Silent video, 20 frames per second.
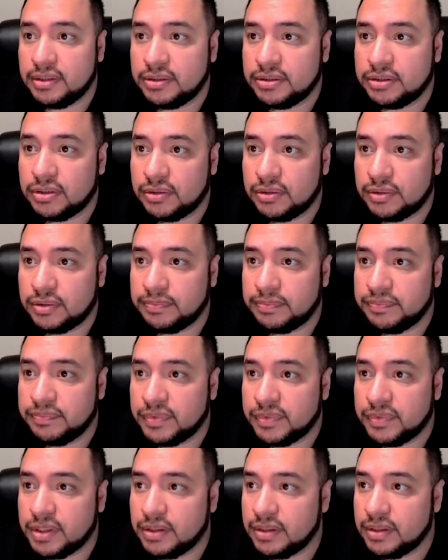So
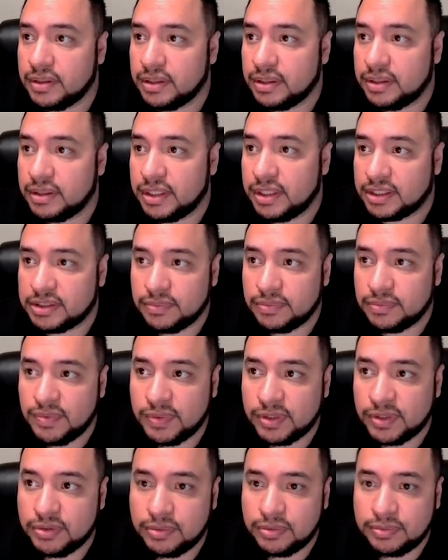next thing we
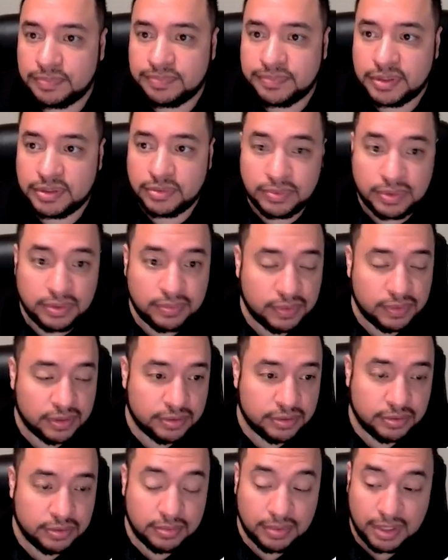want to do is we
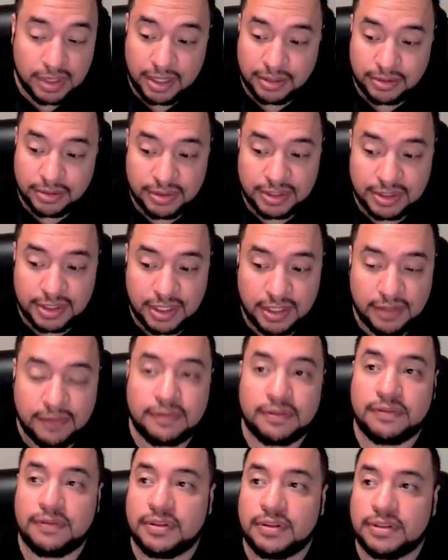want to actually sign up
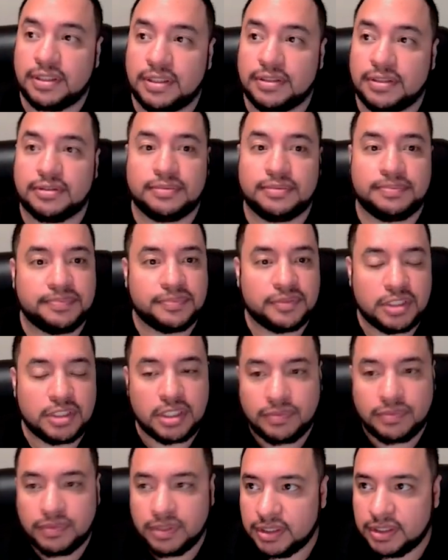for Firstsales so
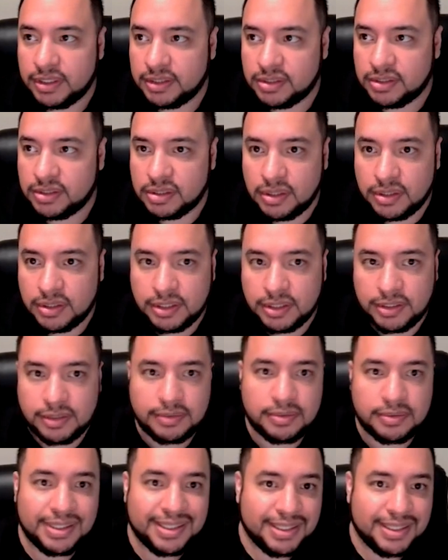that we can get started
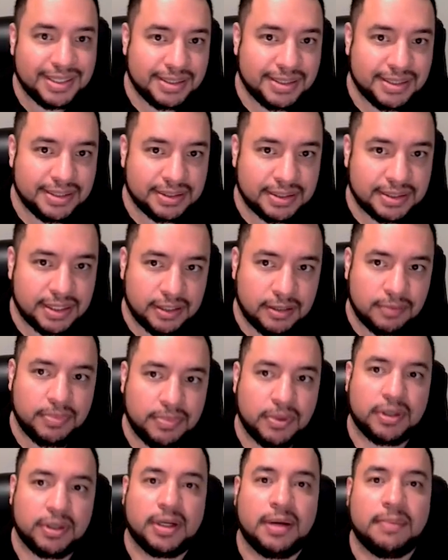setting up
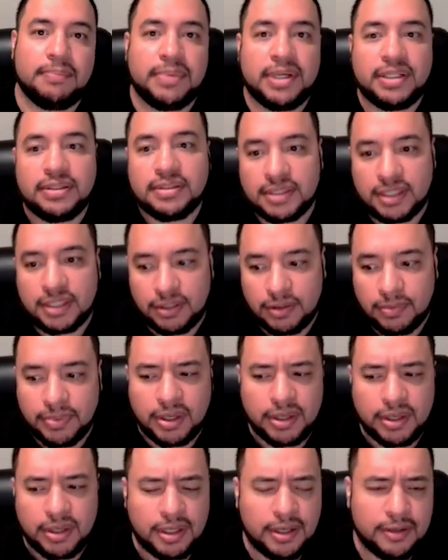our campaign, setting up
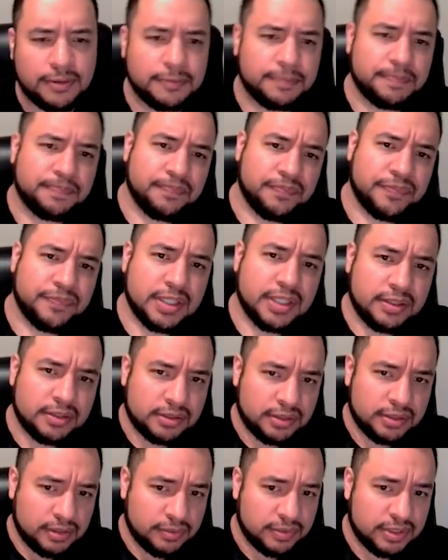our account,
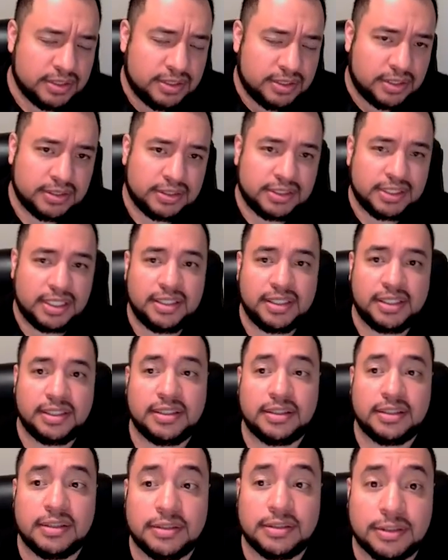so that we can start
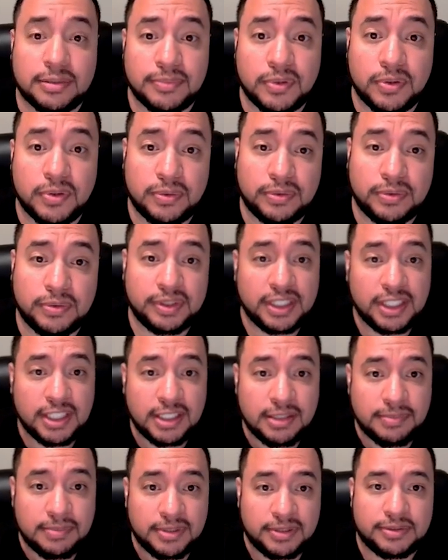sending some cold
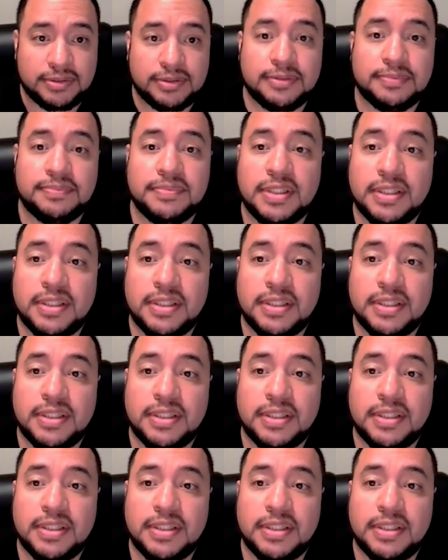emails.